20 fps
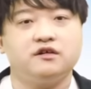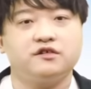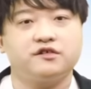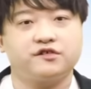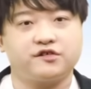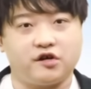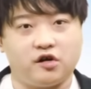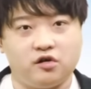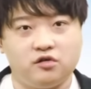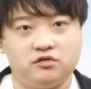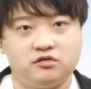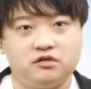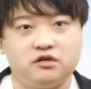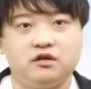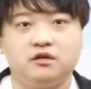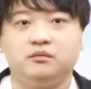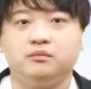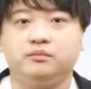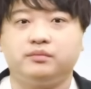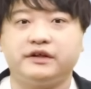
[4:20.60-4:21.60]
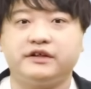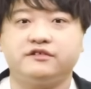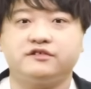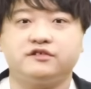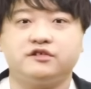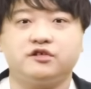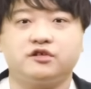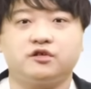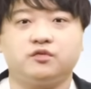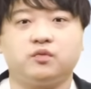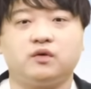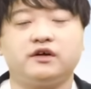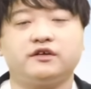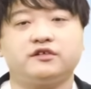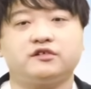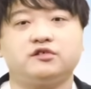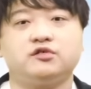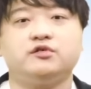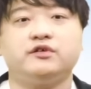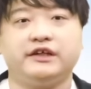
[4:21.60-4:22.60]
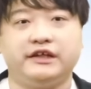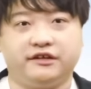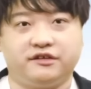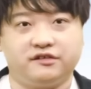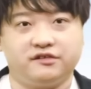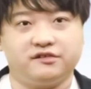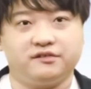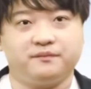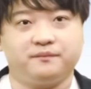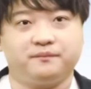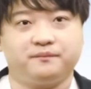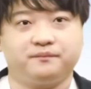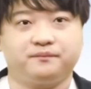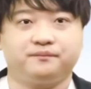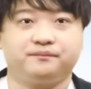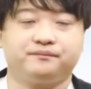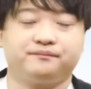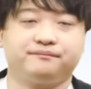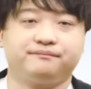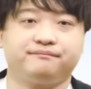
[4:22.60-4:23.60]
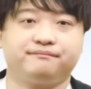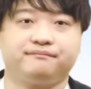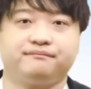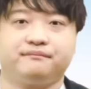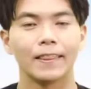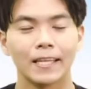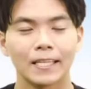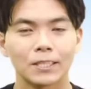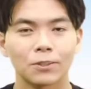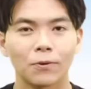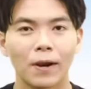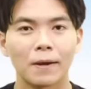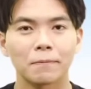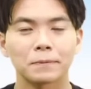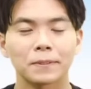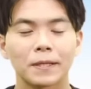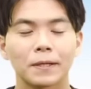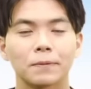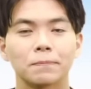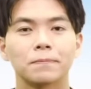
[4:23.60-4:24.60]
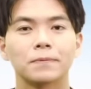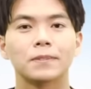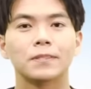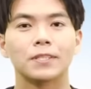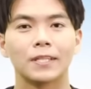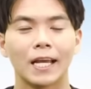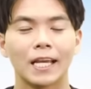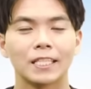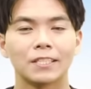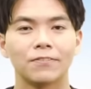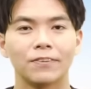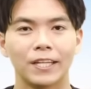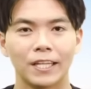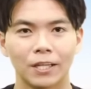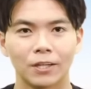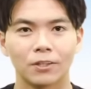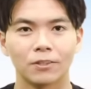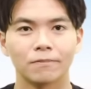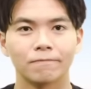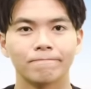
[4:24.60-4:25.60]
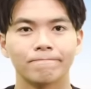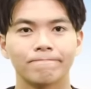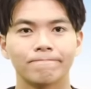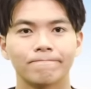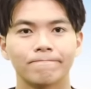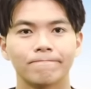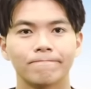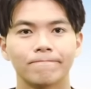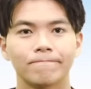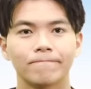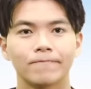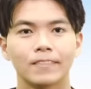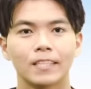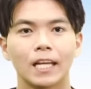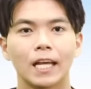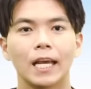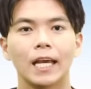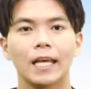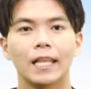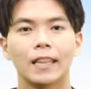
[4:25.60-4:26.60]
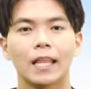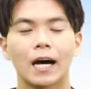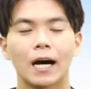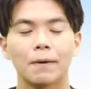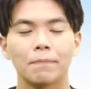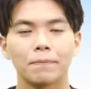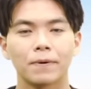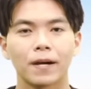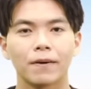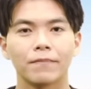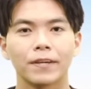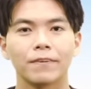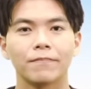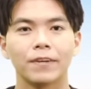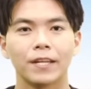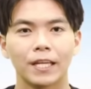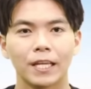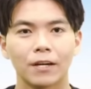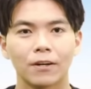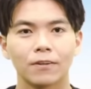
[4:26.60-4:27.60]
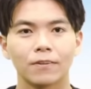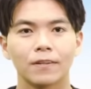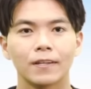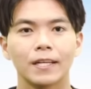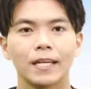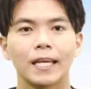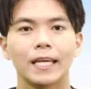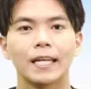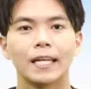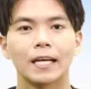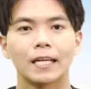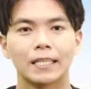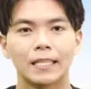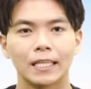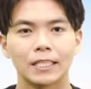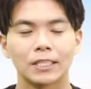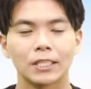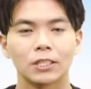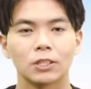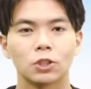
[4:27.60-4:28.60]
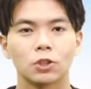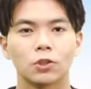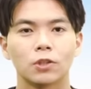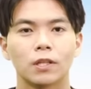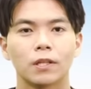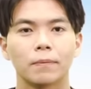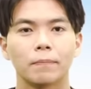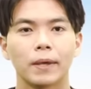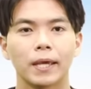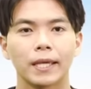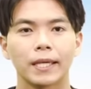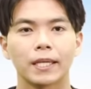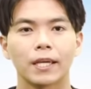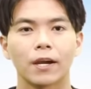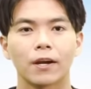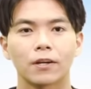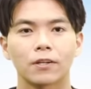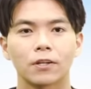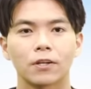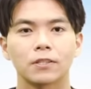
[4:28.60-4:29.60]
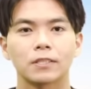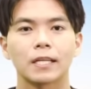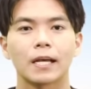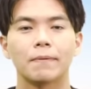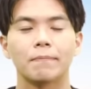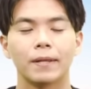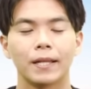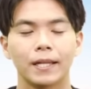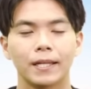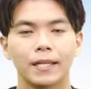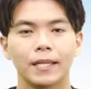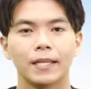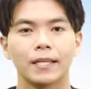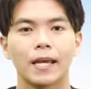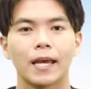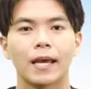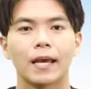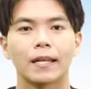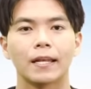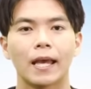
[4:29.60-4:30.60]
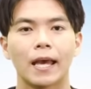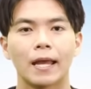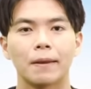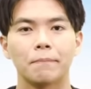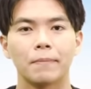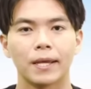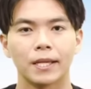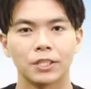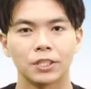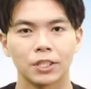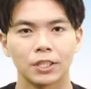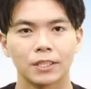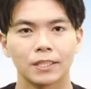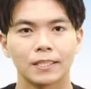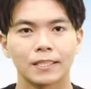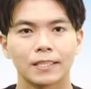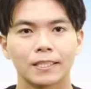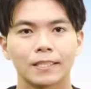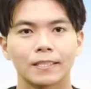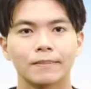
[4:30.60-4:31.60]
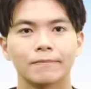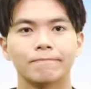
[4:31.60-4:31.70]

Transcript: So, Oh, we're gonna see that now. Okay, okay. This wraps up today's video. Oh wait, what? In the upcoming video, in addition to the main oh, there is gonna be another video. Okay. Animations.